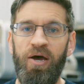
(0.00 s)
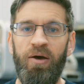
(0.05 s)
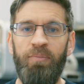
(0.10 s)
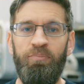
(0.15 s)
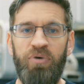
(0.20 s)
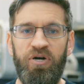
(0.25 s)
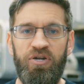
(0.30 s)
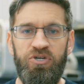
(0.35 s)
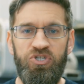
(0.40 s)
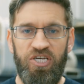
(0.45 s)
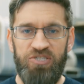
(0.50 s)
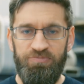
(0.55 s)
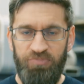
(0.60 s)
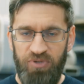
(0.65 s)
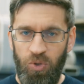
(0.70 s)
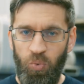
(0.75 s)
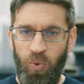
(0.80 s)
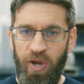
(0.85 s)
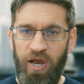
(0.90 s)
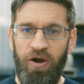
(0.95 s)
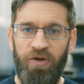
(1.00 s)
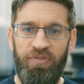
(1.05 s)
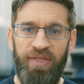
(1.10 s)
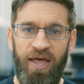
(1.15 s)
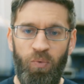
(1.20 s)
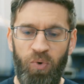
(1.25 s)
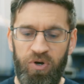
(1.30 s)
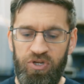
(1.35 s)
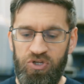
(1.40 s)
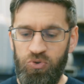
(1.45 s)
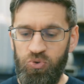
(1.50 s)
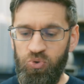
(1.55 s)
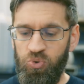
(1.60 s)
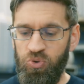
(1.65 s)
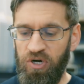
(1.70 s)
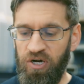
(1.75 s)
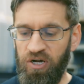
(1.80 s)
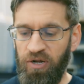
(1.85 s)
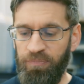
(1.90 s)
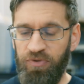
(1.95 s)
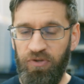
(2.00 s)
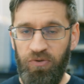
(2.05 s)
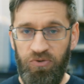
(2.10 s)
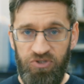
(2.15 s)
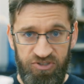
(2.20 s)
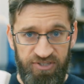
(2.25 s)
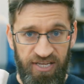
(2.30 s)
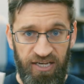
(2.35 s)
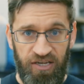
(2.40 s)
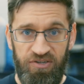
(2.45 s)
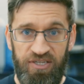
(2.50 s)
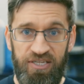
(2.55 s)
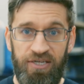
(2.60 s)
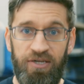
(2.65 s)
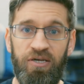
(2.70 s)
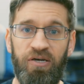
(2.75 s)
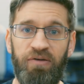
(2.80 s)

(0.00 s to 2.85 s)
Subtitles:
But just be aware that when you use this technique